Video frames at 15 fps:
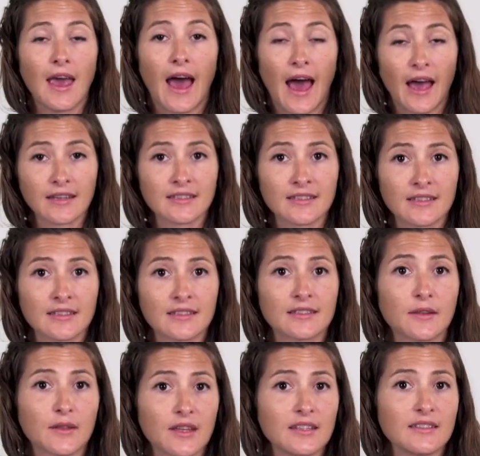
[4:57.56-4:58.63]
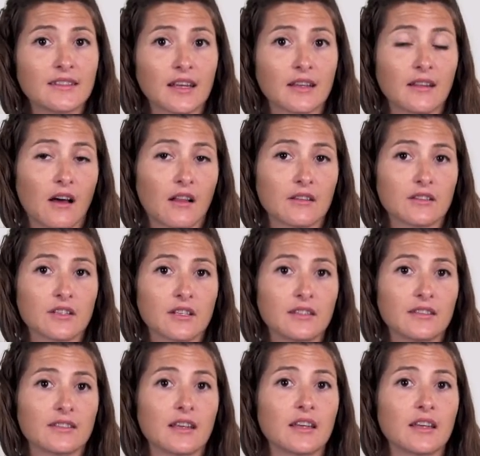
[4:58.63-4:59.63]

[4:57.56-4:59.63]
Access to these technologies